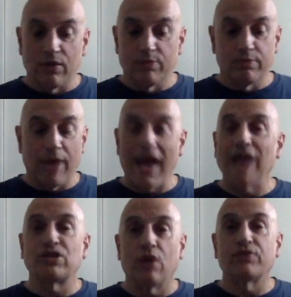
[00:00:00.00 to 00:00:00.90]
my
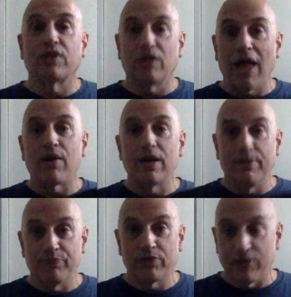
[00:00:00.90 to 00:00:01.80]
hat's off to Glarry
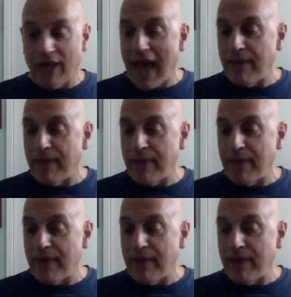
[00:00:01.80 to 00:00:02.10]
for that.